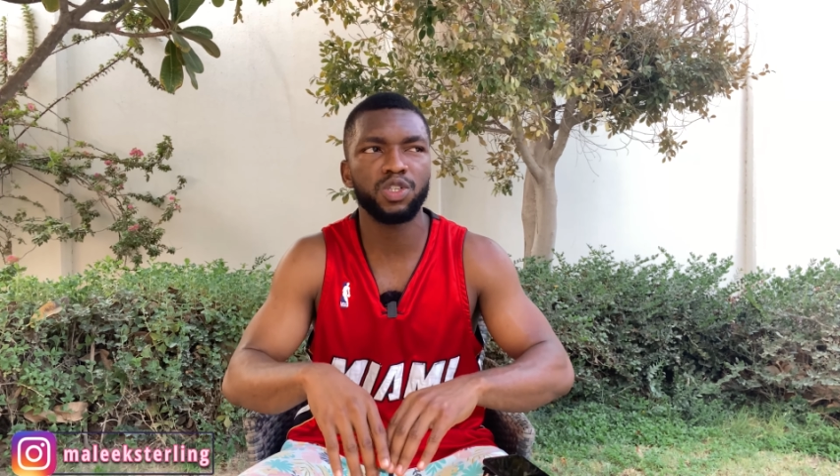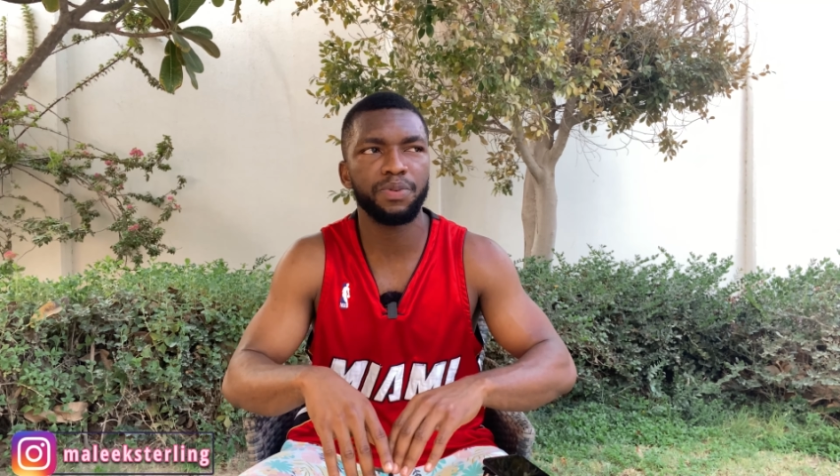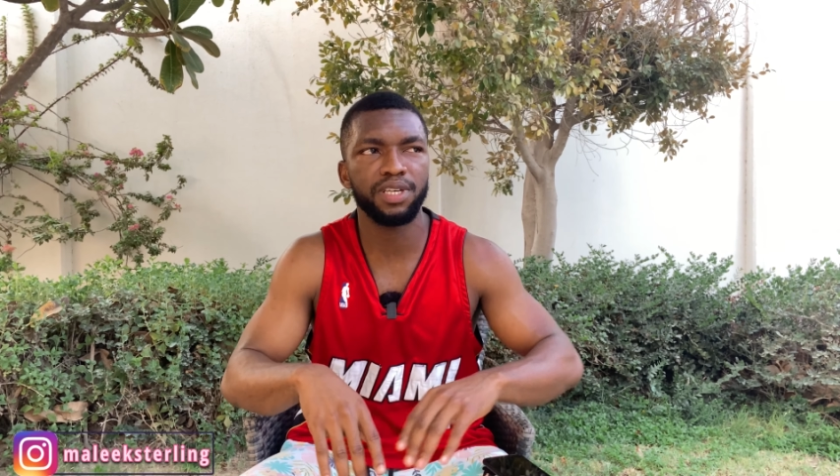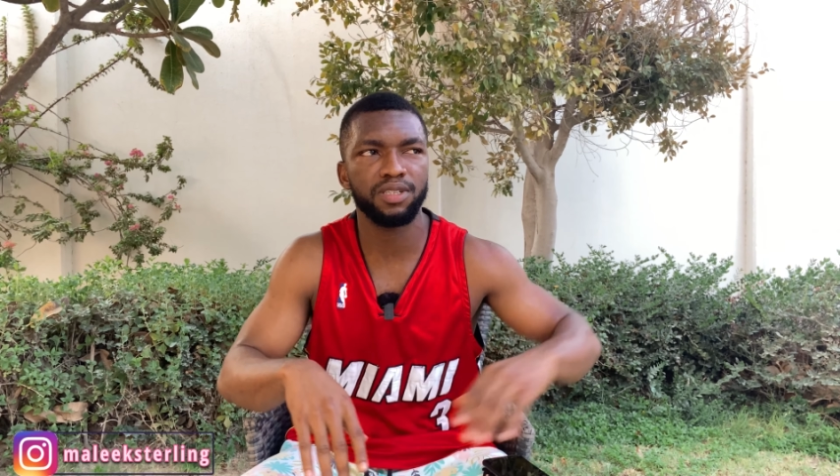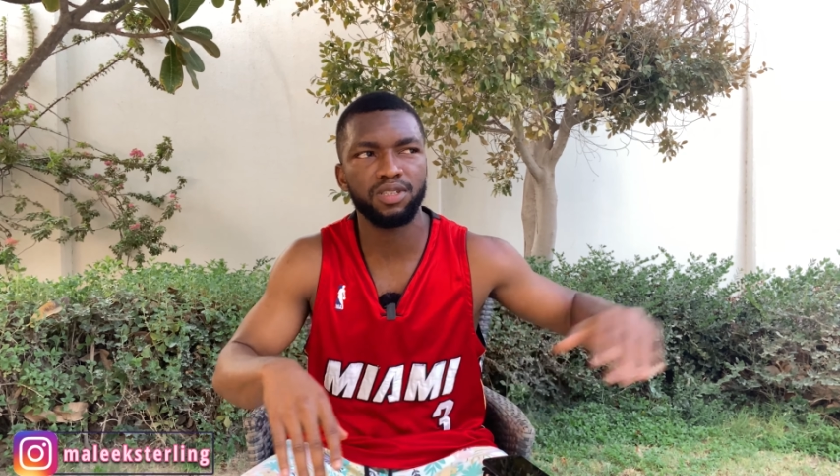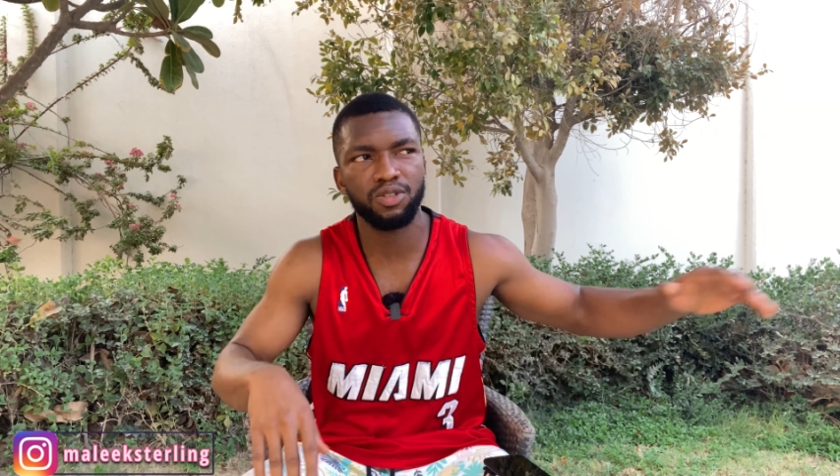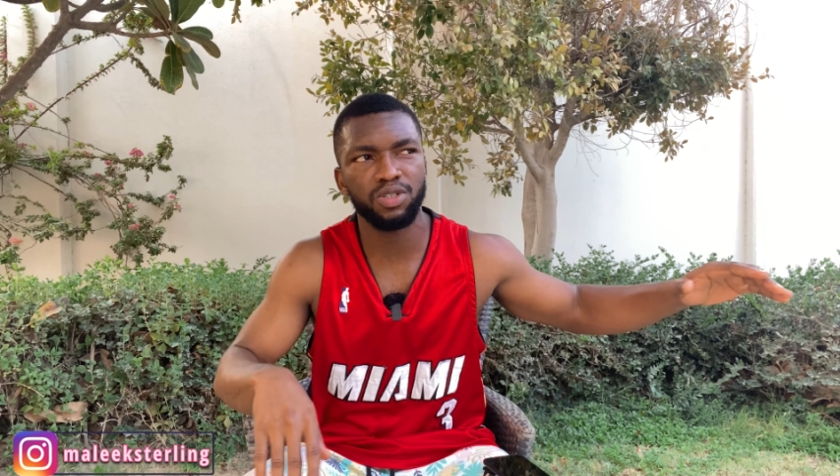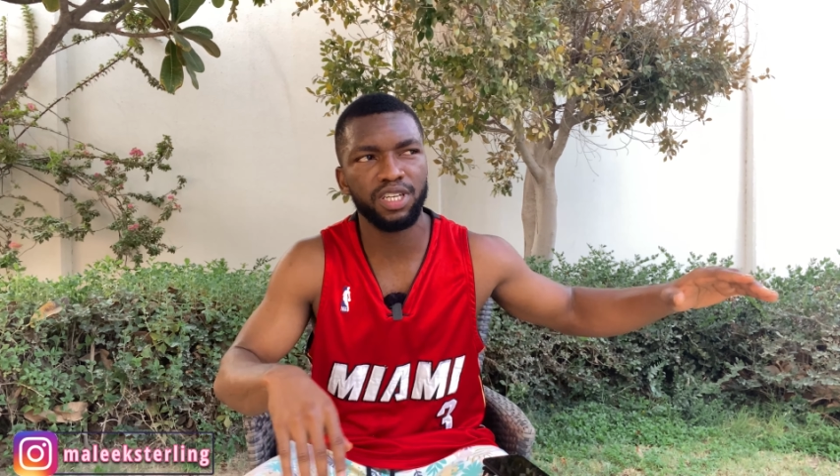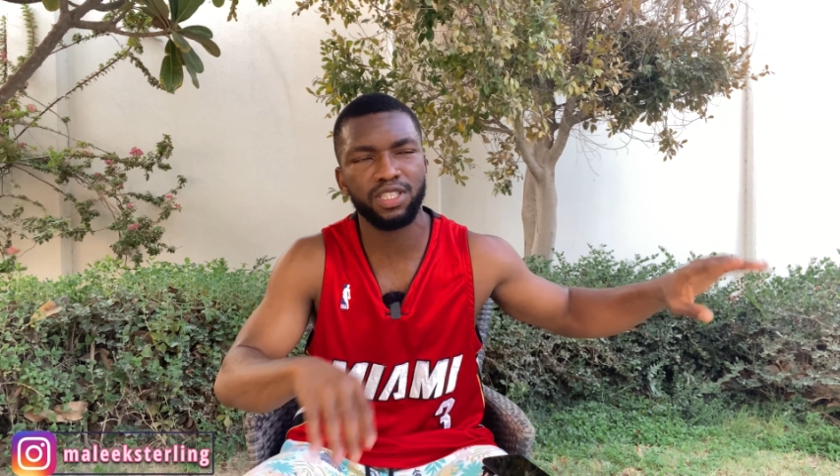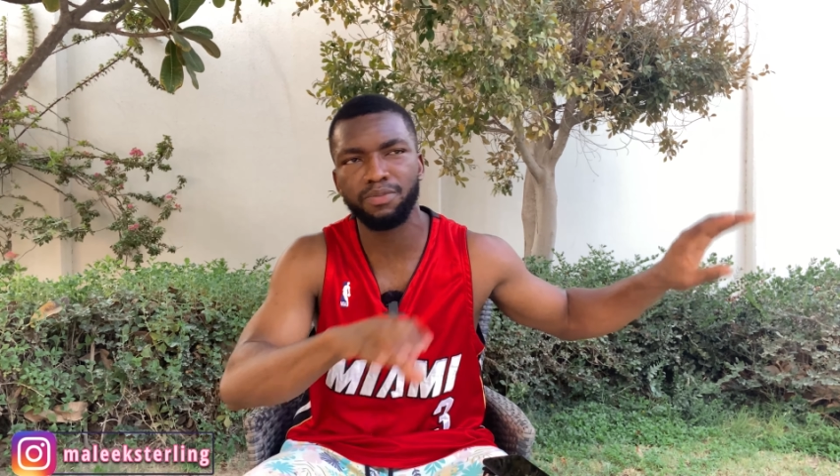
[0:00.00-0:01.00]
space, so
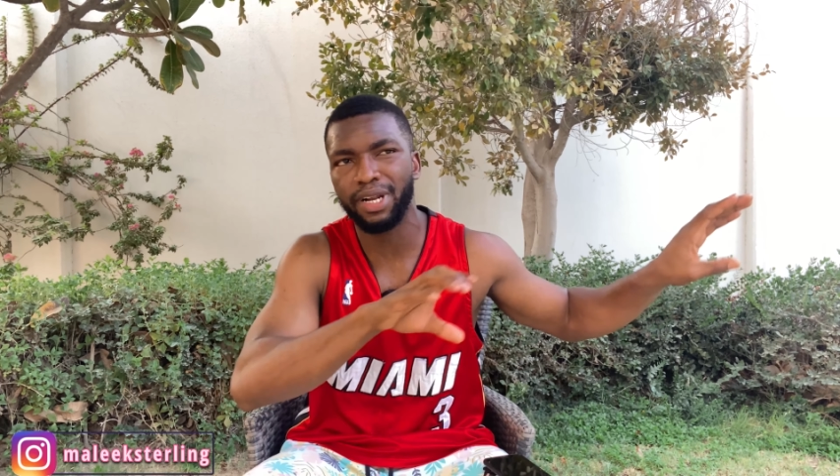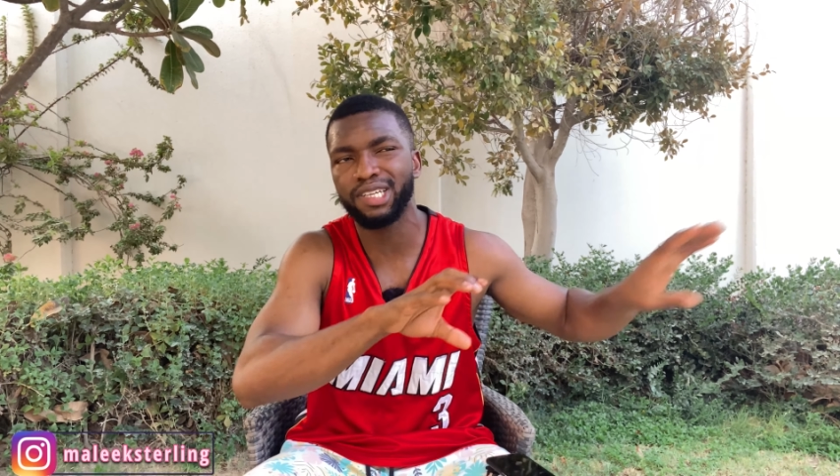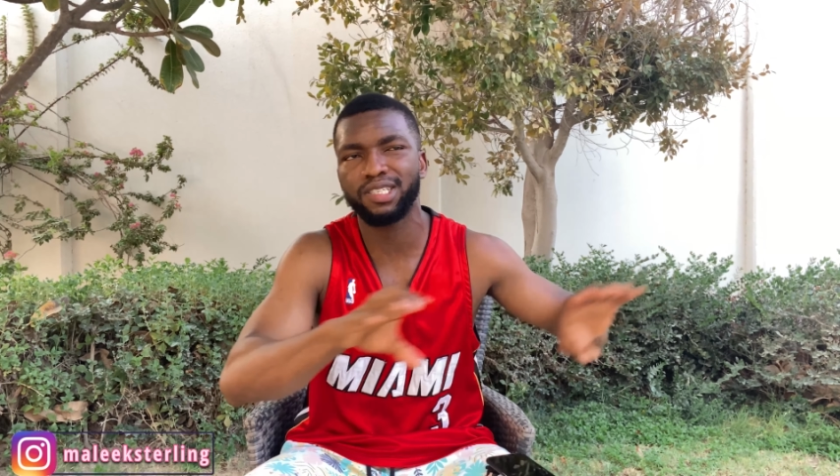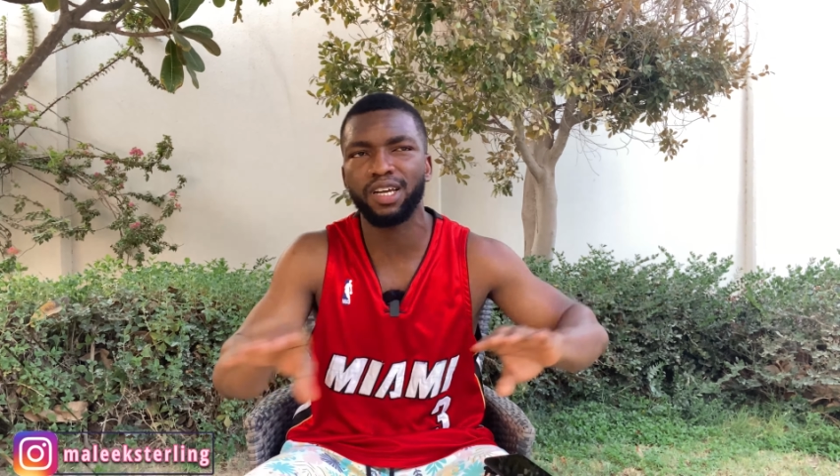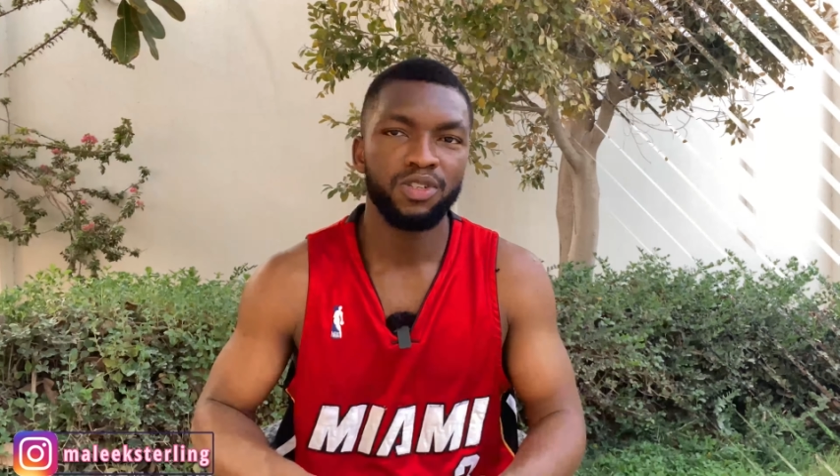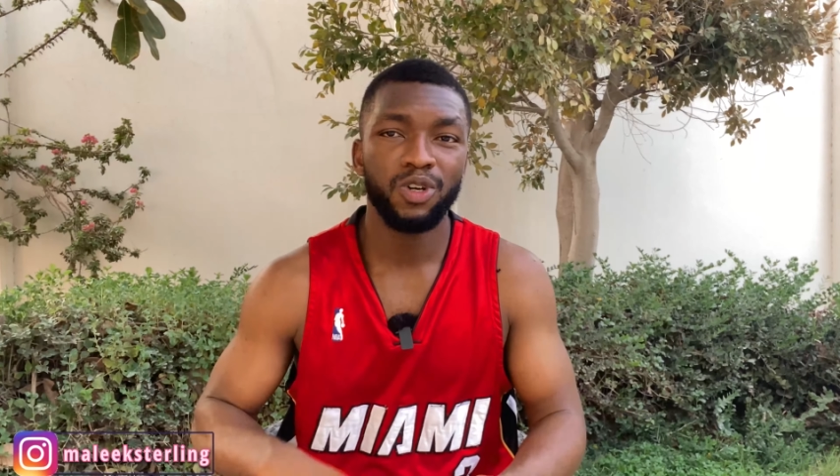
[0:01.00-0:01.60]
just Maleek Sterling.